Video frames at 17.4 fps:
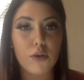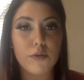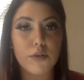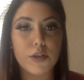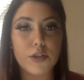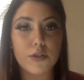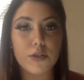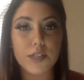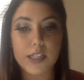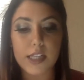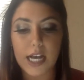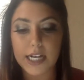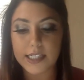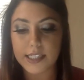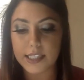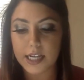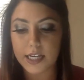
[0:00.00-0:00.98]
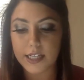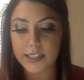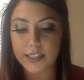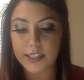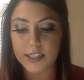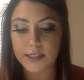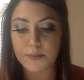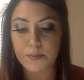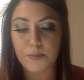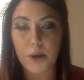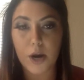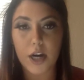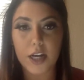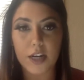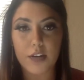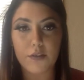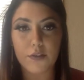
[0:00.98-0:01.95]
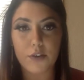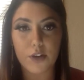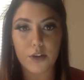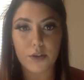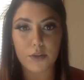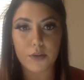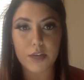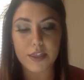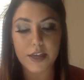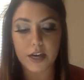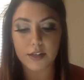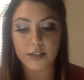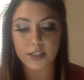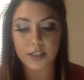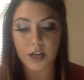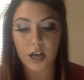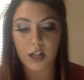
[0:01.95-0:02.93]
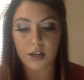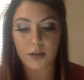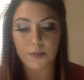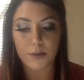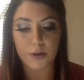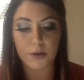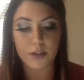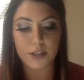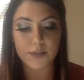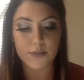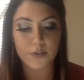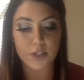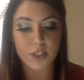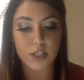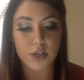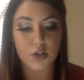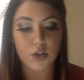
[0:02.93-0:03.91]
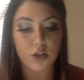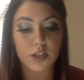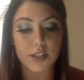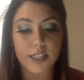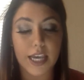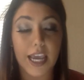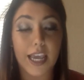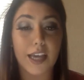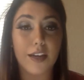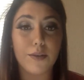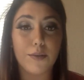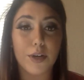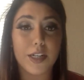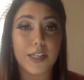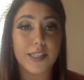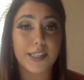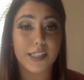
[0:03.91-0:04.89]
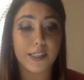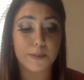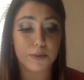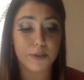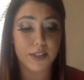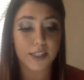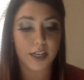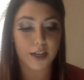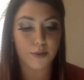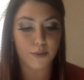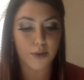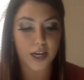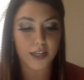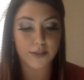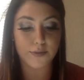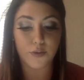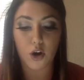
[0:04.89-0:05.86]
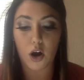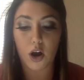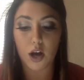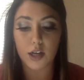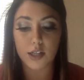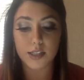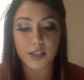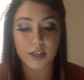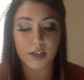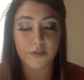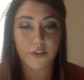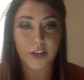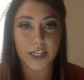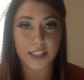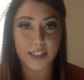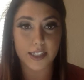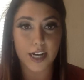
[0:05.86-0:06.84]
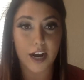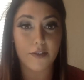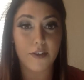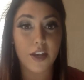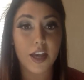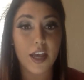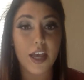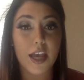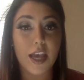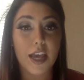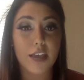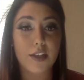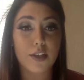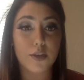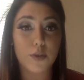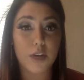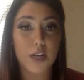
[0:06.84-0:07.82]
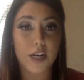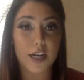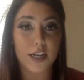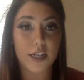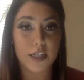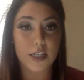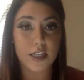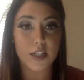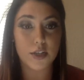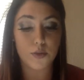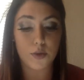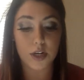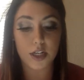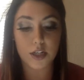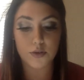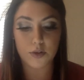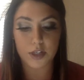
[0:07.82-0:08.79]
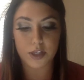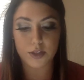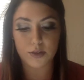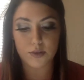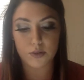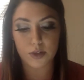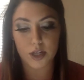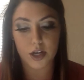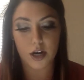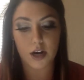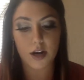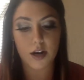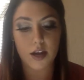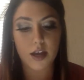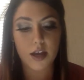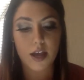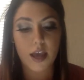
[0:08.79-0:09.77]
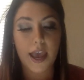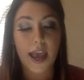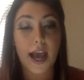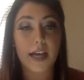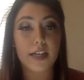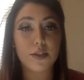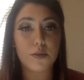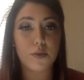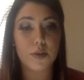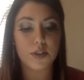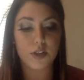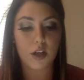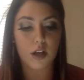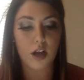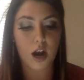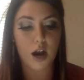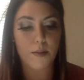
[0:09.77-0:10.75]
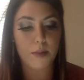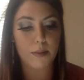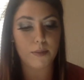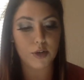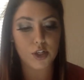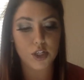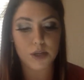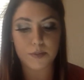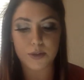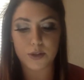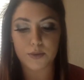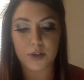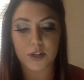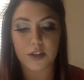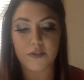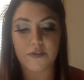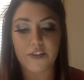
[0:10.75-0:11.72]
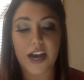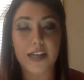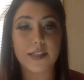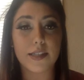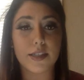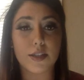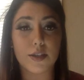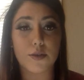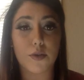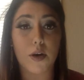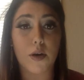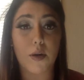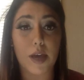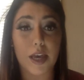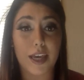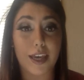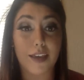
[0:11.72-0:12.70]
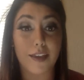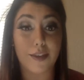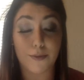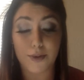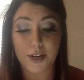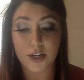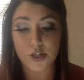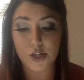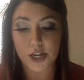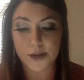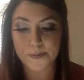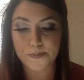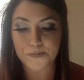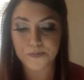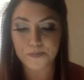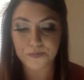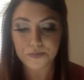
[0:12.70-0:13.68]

reduce class sizes, bargain for a $3,000 bonus for teachers, and won a 6% raise for all certified staff in the 2019 2020 school year. As a result, our membership is one of the fastest growing in the region.